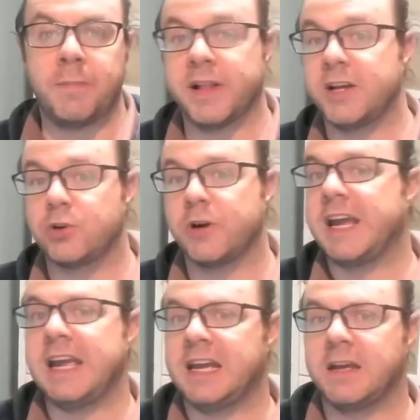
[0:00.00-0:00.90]
pleasure
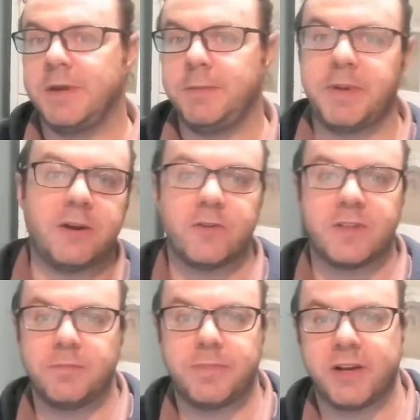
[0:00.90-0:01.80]
A can be better
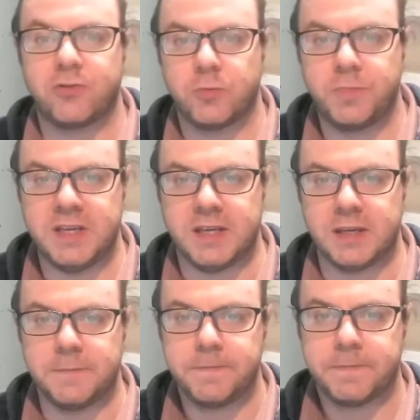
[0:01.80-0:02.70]
than pleasure
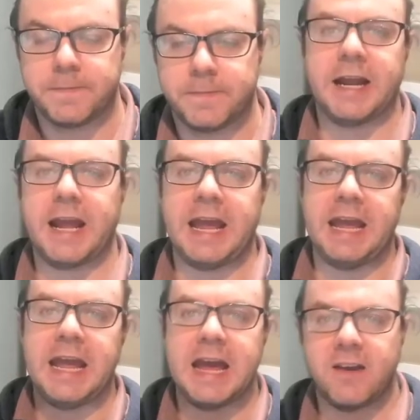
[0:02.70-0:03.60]
B. Like
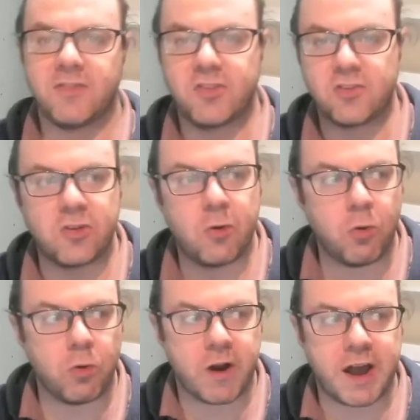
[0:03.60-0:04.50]
A has to
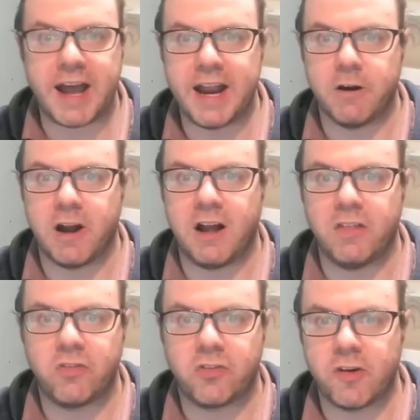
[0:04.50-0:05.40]
score higher
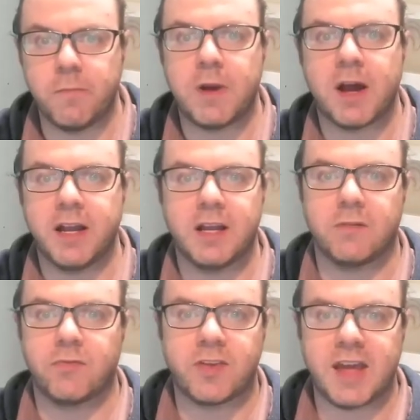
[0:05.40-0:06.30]
on some
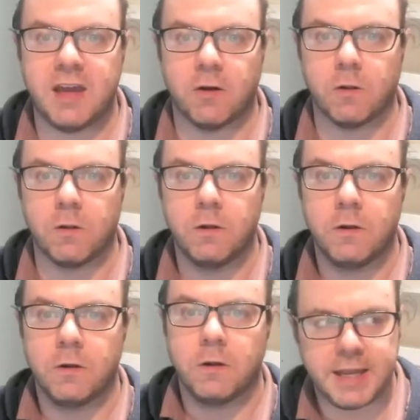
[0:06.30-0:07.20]
kind of scale,
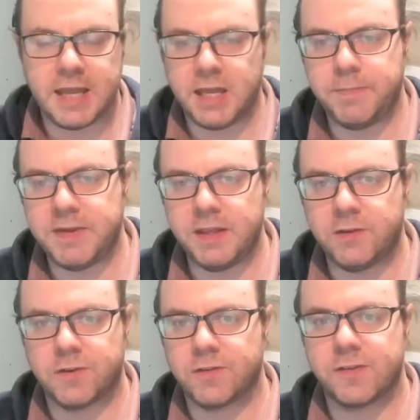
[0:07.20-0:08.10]
and it can't
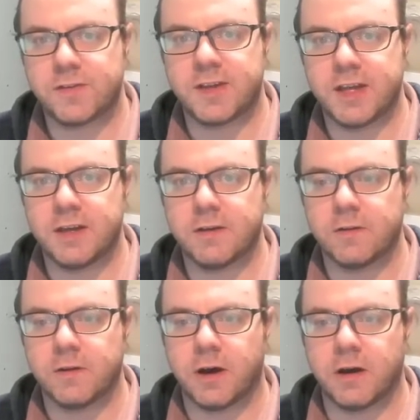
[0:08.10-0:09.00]
be just a
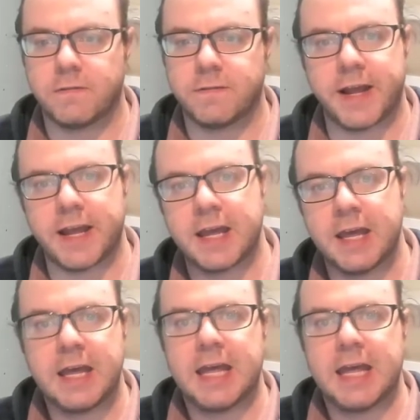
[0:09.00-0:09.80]
scale of like